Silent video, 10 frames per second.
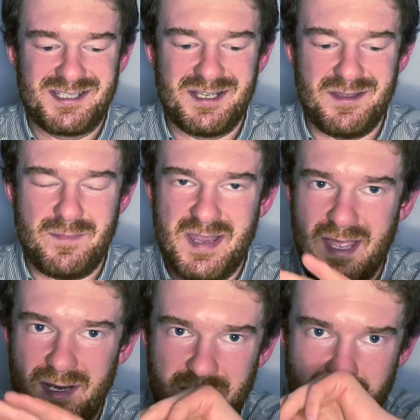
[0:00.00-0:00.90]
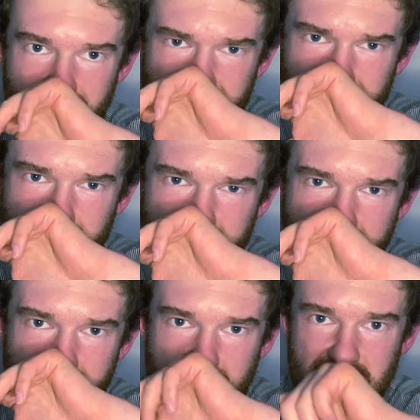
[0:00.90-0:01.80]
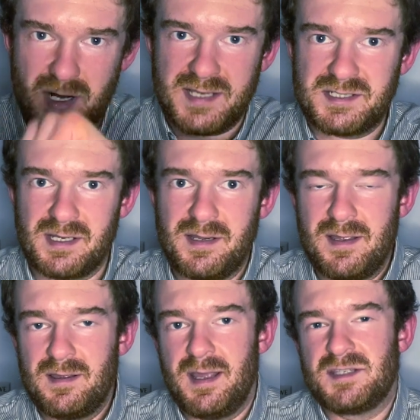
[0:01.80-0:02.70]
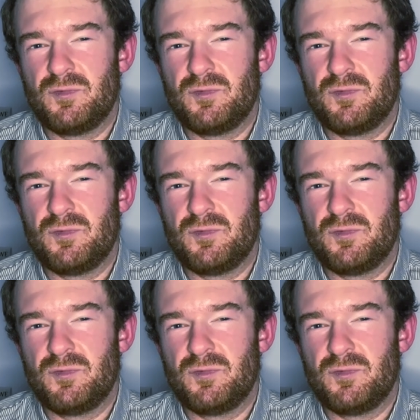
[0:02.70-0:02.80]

to the beginning here. Very interesting. It's